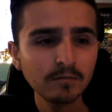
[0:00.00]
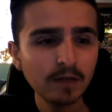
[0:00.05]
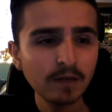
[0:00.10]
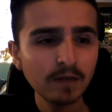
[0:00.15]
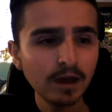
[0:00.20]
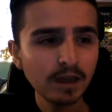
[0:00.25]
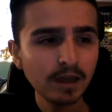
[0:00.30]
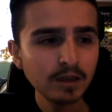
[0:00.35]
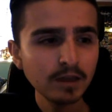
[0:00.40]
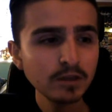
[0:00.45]

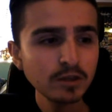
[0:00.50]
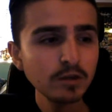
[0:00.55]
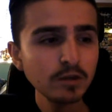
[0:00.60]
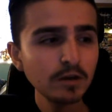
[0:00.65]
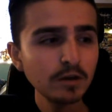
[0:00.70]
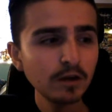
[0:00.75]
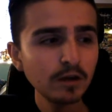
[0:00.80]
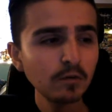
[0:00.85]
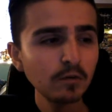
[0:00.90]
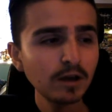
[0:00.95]
newly
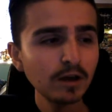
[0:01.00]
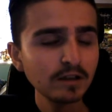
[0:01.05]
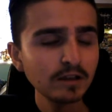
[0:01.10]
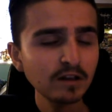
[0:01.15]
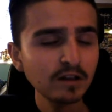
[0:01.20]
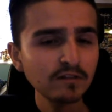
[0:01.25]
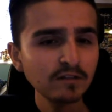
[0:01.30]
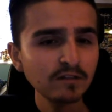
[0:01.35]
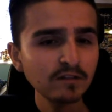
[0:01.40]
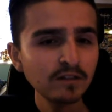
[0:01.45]
acquired
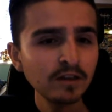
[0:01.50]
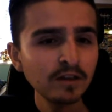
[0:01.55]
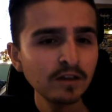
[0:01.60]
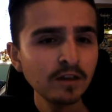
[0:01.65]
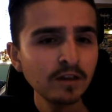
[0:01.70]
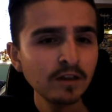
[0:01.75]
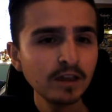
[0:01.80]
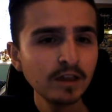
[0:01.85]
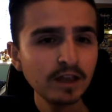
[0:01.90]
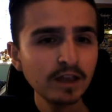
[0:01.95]
cousin
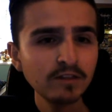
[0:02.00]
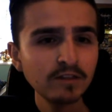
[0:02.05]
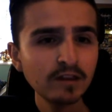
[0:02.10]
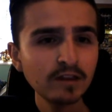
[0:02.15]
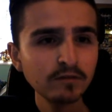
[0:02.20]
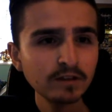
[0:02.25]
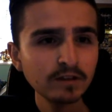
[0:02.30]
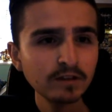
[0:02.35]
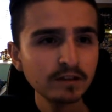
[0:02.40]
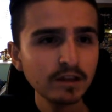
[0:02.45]
is there trying to
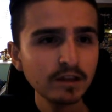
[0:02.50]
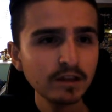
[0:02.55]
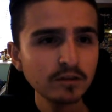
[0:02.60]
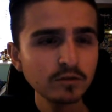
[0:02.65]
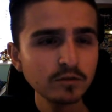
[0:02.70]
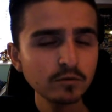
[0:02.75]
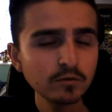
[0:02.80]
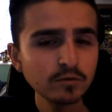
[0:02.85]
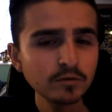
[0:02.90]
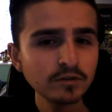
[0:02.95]
teach
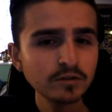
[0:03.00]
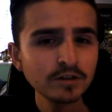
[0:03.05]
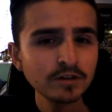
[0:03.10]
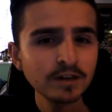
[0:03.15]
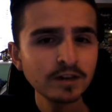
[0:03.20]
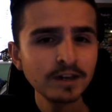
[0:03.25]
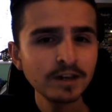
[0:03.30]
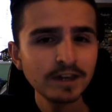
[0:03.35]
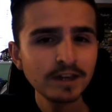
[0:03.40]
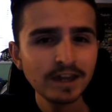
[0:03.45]
George
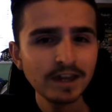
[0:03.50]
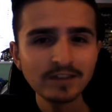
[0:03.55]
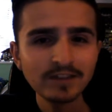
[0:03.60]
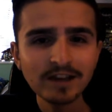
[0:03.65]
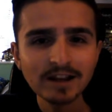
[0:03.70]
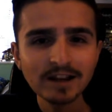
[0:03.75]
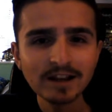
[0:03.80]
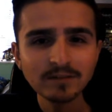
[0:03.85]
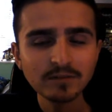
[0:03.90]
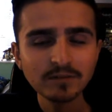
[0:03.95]
Italian,
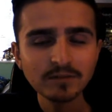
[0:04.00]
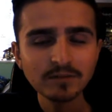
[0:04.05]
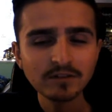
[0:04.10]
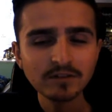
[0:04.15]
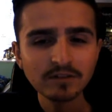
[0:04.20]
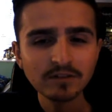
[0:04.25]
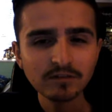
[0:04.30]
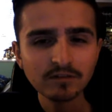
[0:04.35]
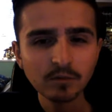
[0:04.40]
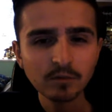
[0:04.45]
which is just
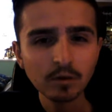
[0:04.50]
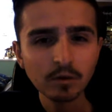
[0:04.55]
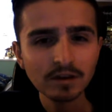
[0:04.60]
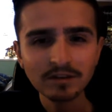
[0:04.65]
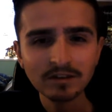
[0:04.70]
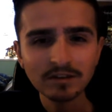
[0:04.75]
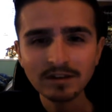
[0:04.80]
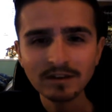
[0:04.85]
quality